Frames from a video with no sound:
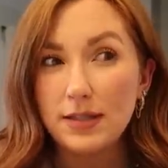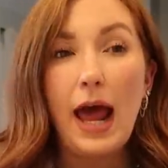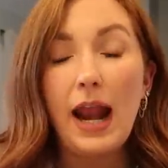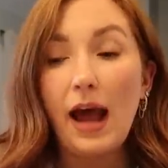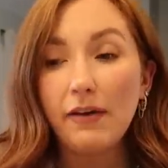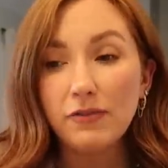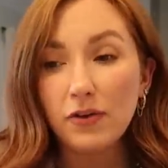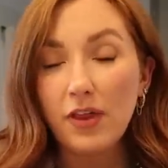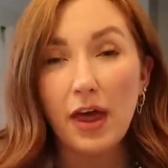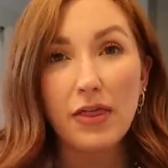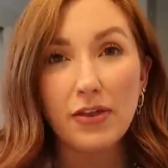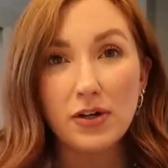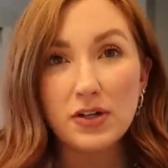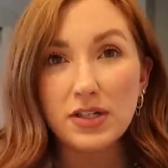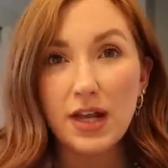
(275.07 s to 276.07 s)
And after that
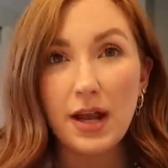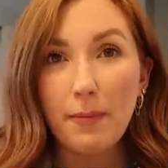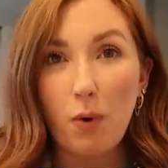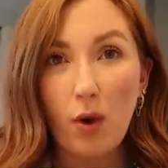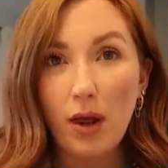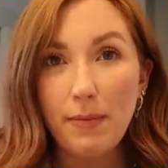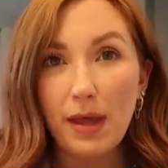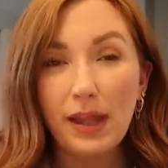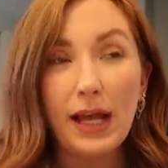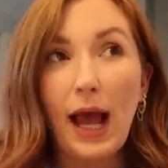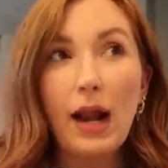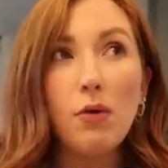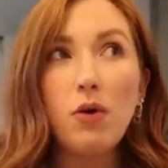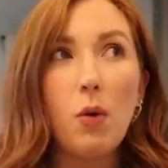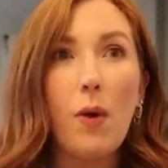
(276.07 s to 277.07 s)
Thursday appointment, like
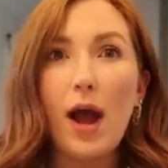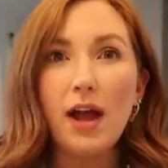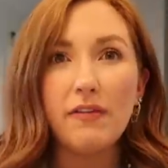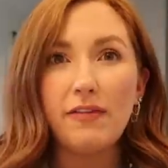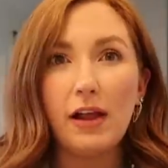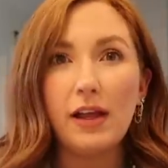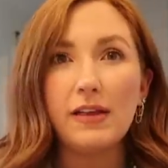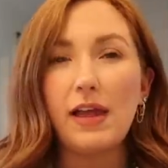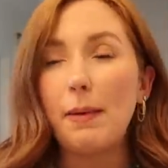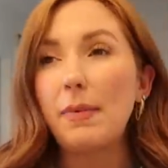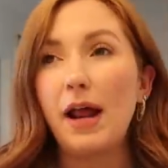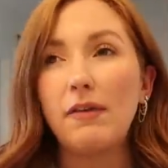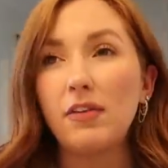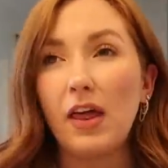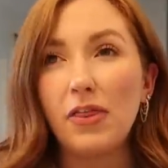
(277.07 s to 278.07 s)
I don't know why I felt like that, but
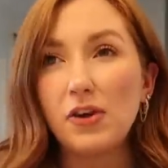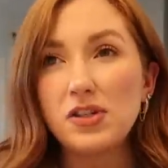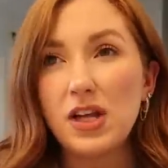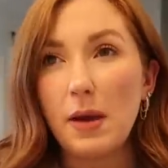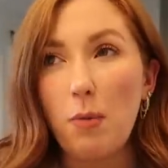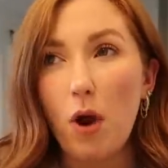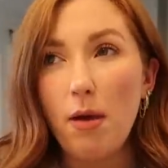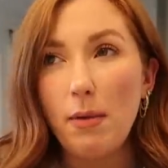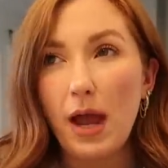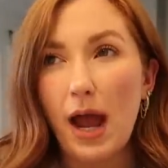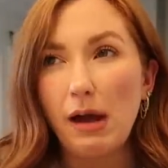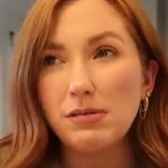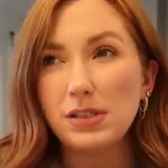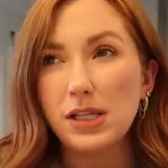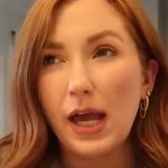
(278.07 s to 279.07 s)
after that Thursday appointment,
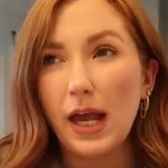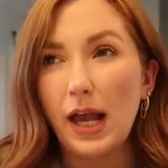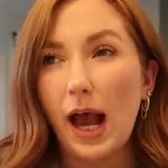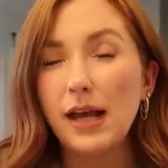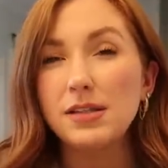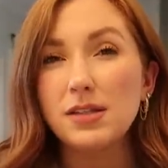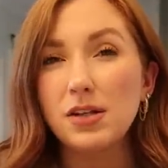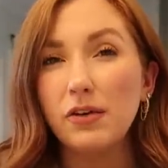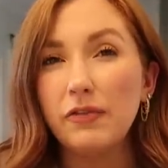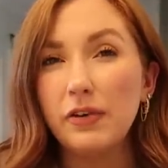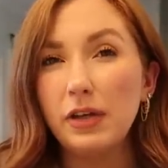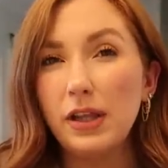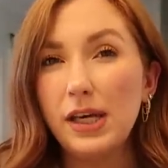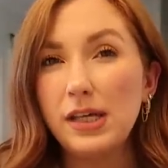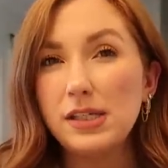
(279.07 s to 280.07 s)
I was like, I still
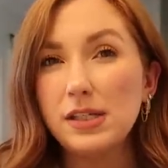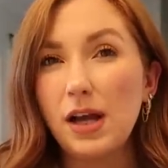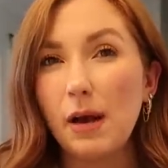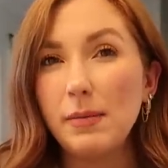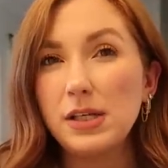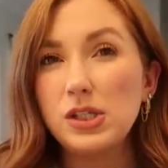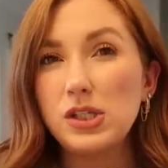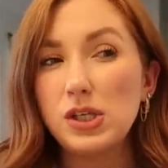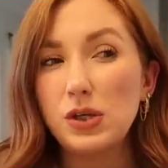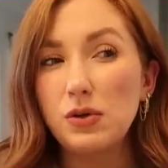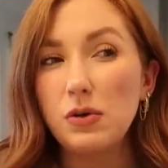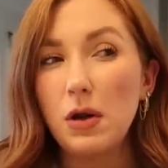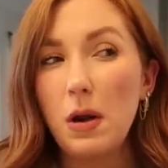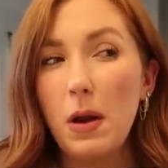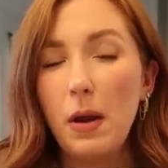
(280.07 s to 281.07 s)
feel like he's coming
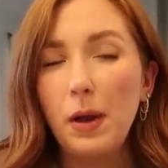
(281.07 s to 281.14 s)
soon,